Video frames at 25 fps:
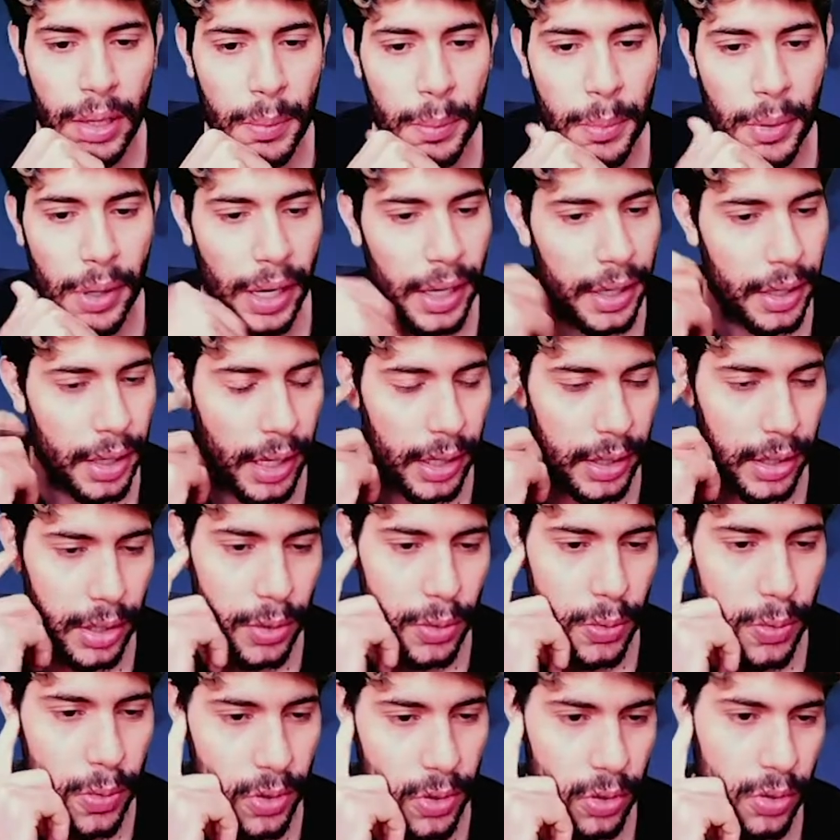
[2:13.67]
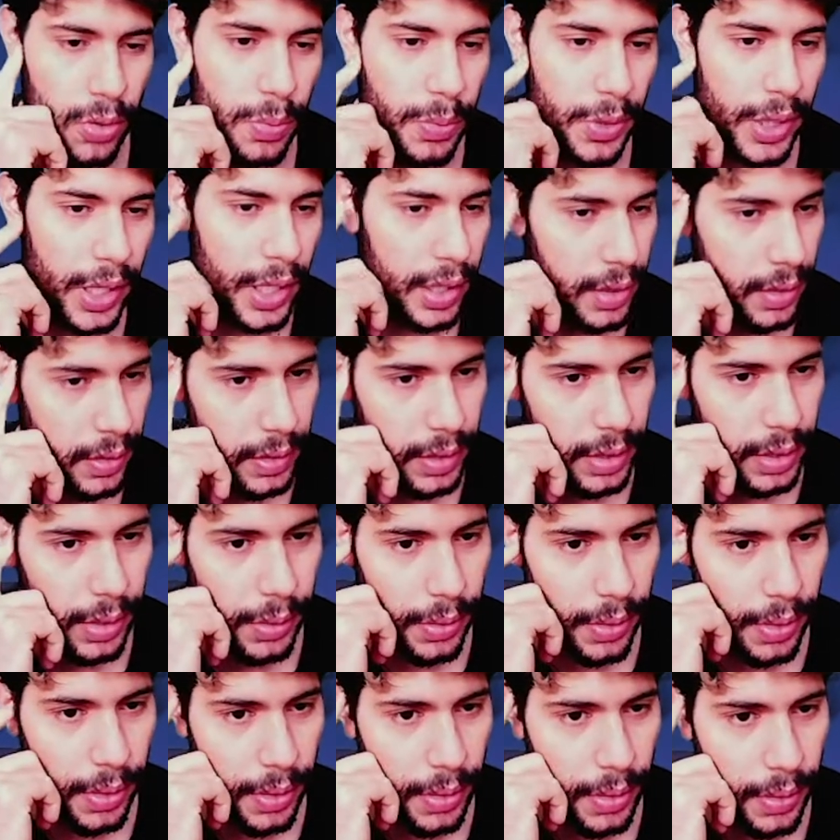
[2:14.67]
But I do want to bring the Ditto
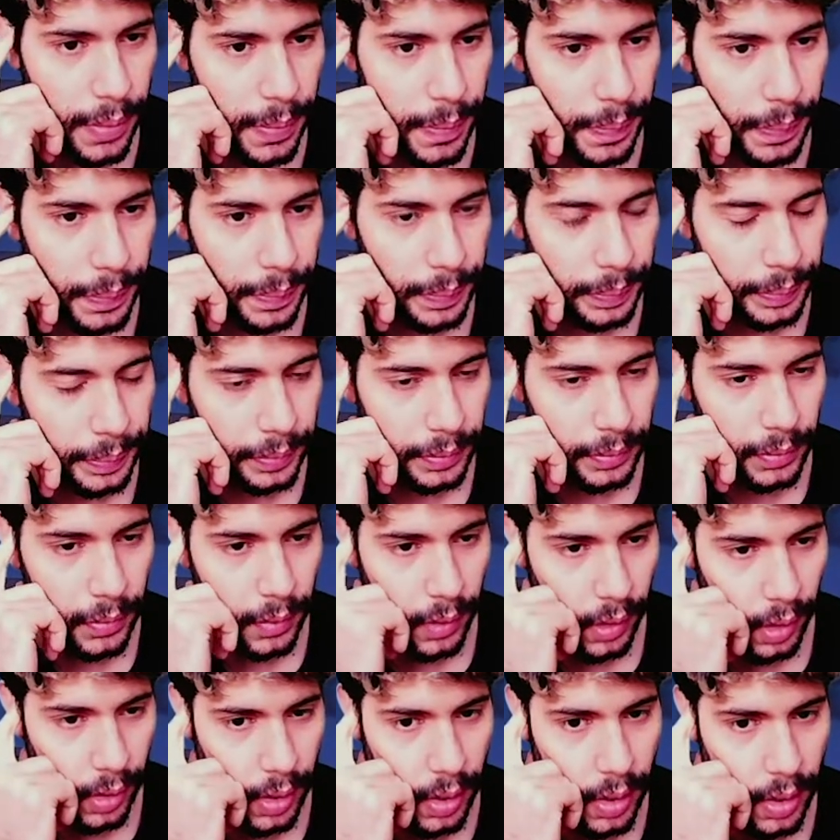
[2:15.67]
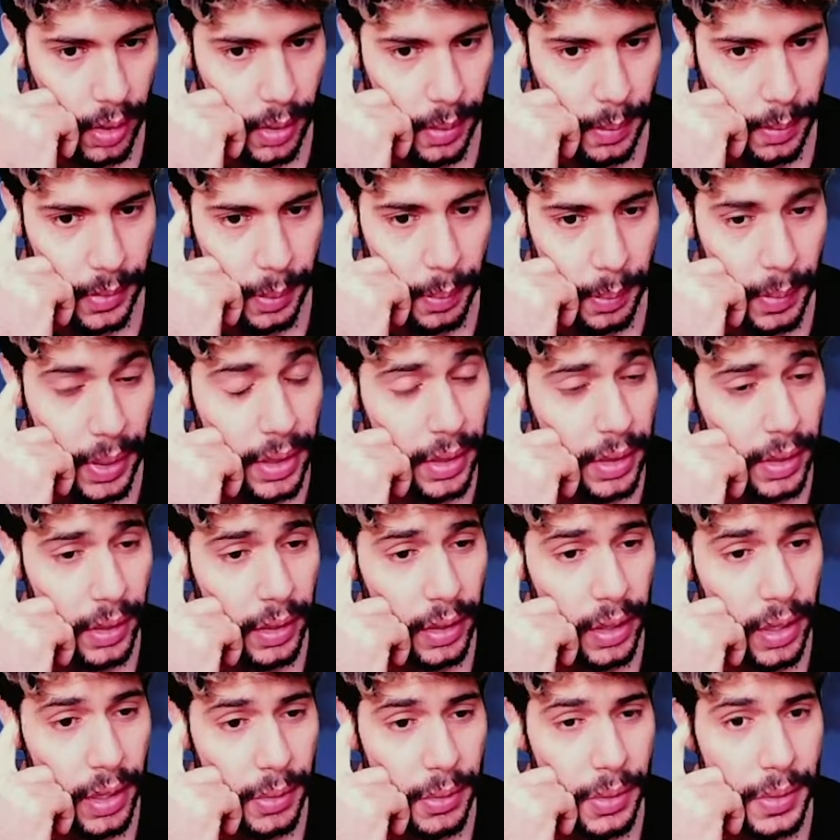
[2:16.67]
though. The main
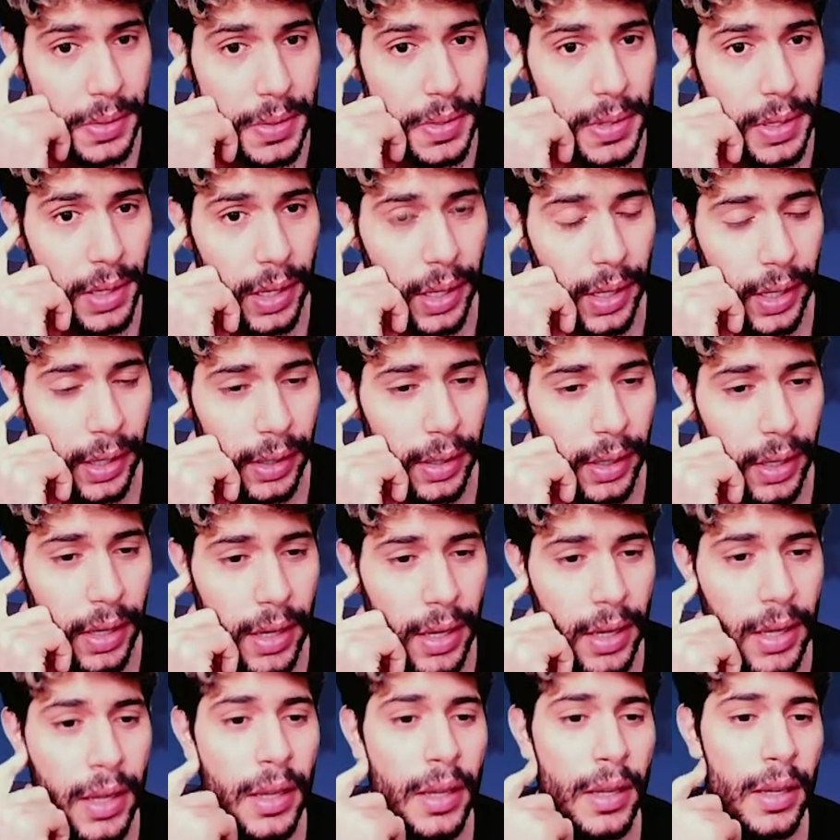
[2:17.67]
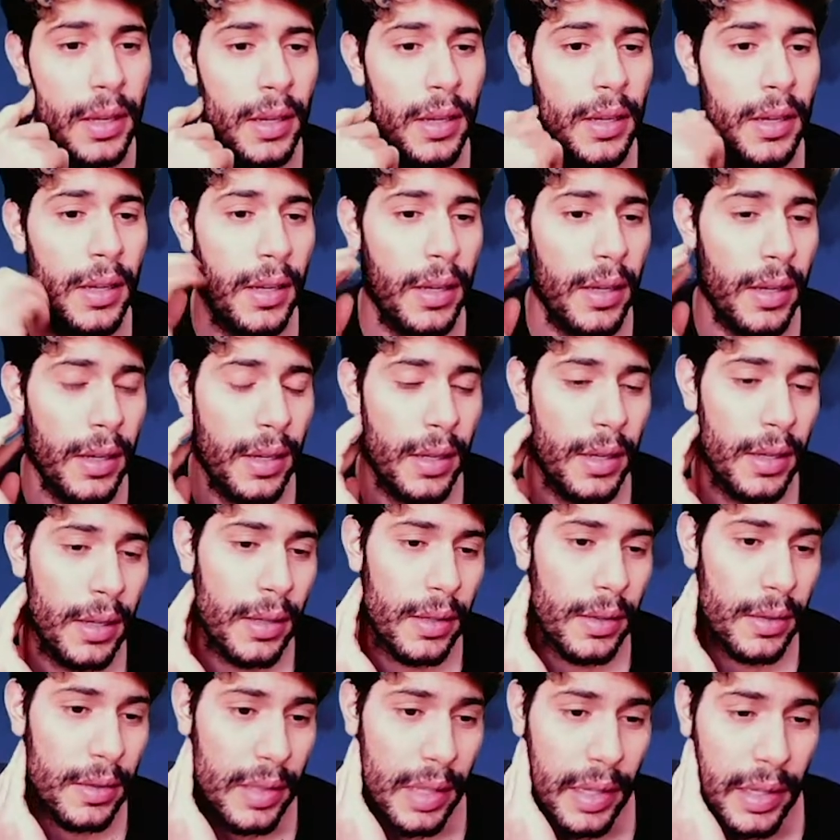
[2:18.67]
thing here is, like,
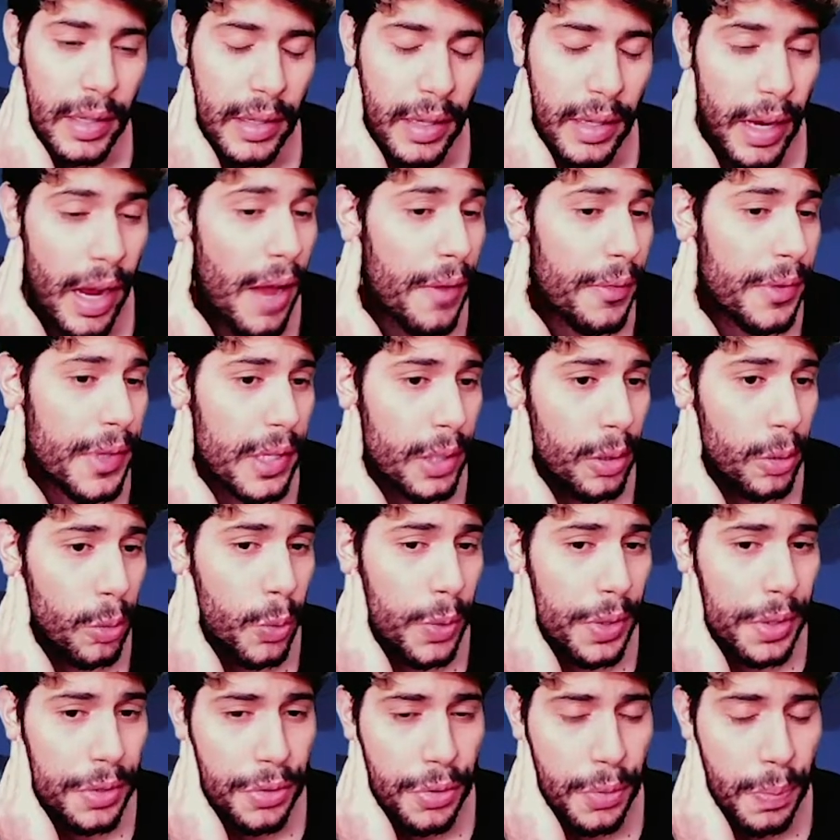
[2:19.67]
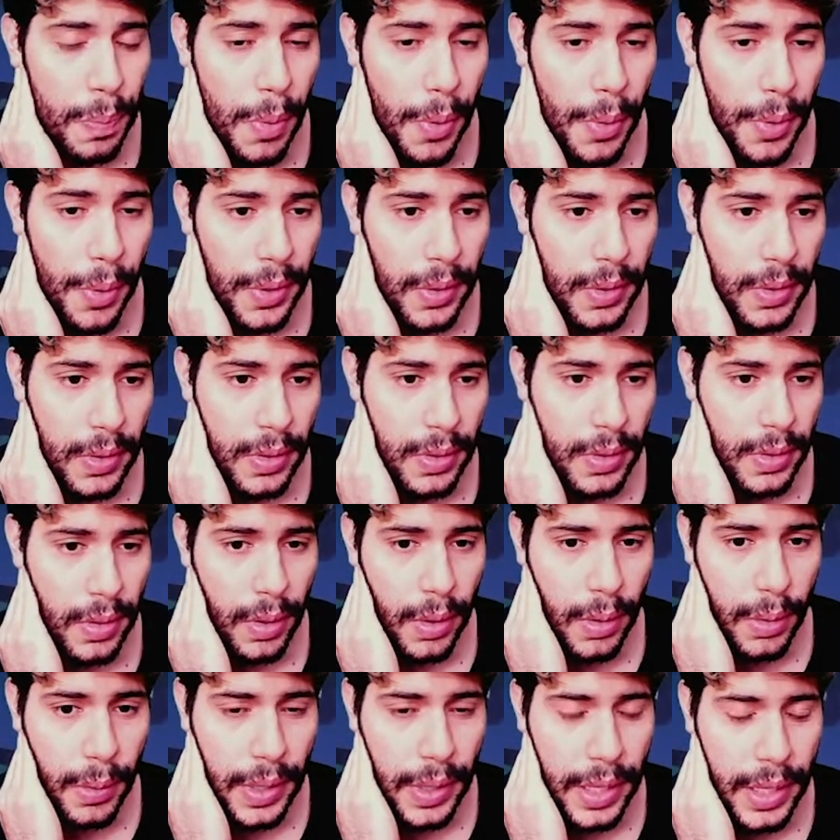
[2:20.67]
they have Tailwind support,
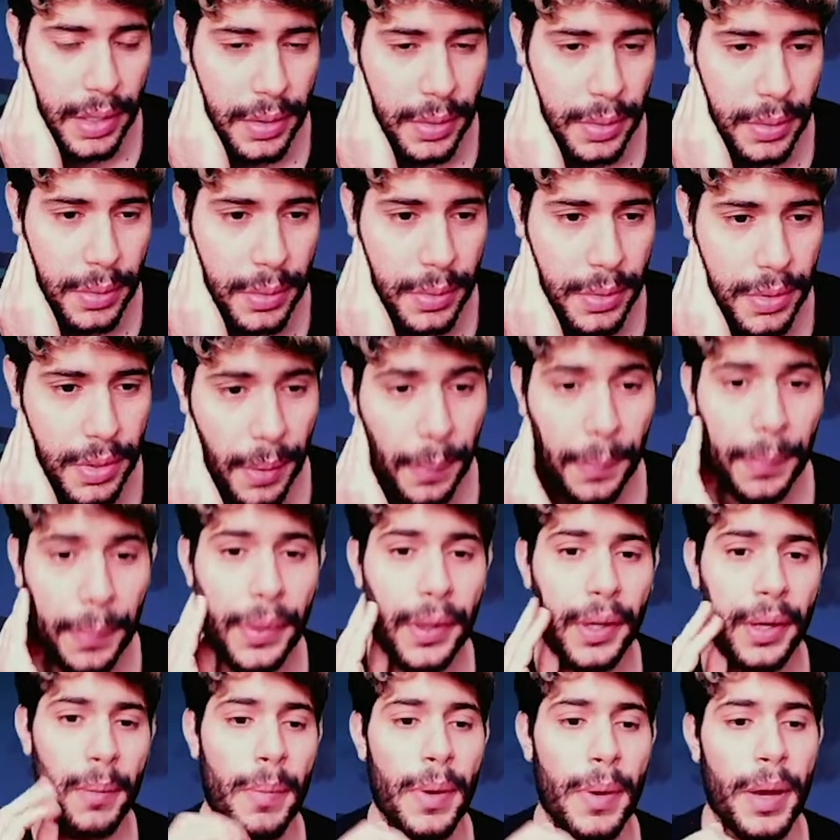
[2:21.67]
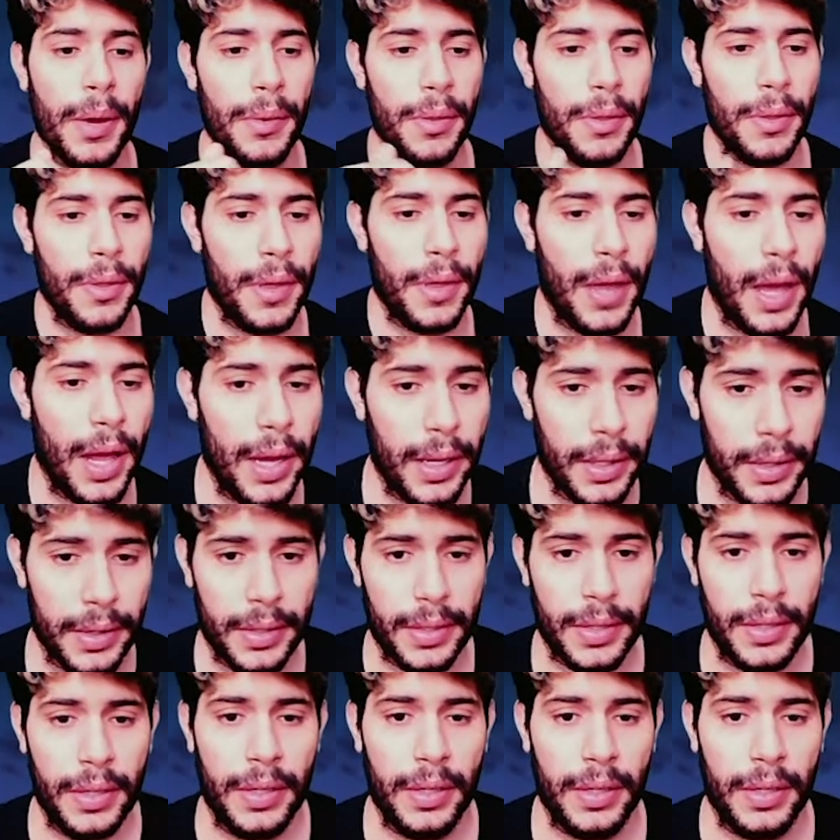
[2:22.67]
so we need to do something about that.